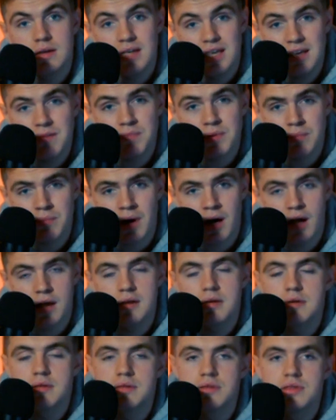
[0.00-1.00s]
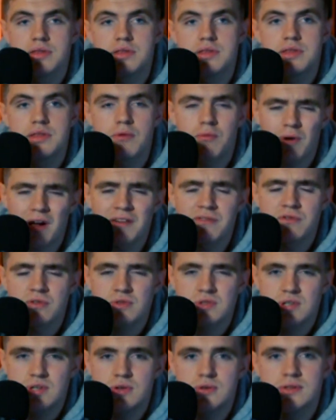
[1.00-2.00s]
Keep in mind, the
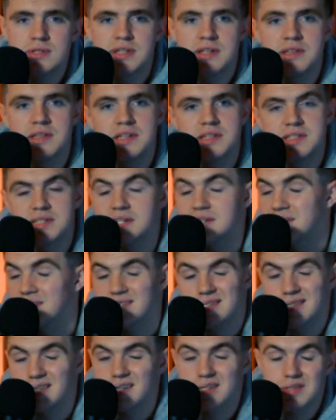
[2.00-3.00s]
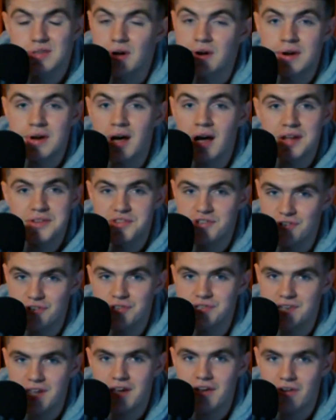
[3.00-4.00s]
rifles used in these statistics are not
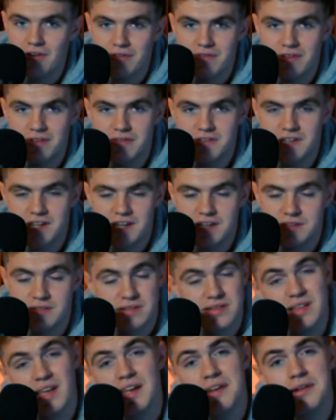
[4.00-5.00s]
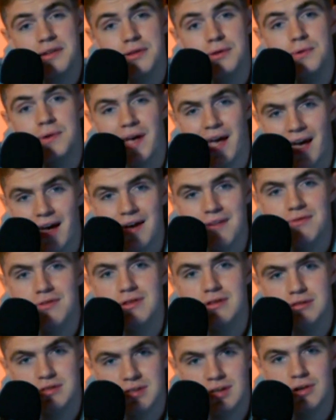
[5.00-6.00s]
just AR-15s. They include
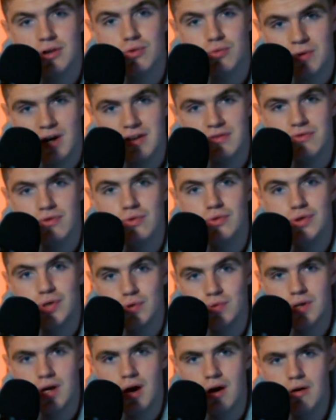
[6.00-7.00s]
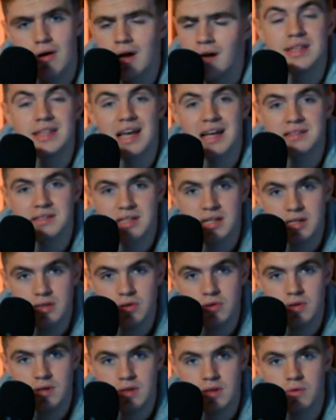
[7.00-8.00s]
every single rifle you know, and that's
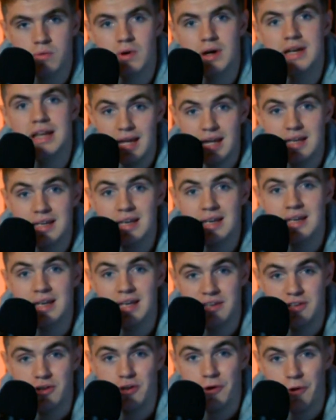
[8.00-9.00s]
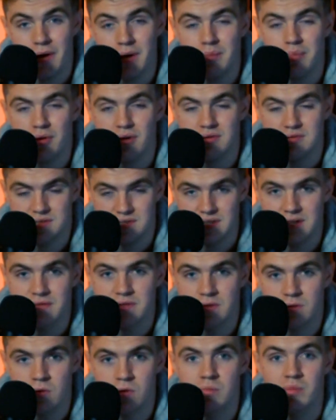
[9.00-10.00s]
including the one hanging in your grandpa's
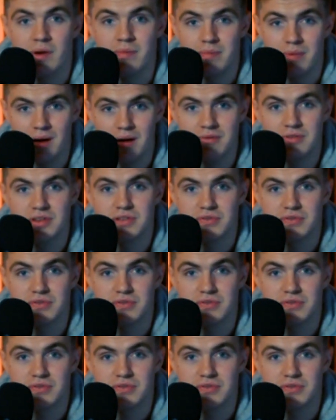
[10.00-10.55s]
living room above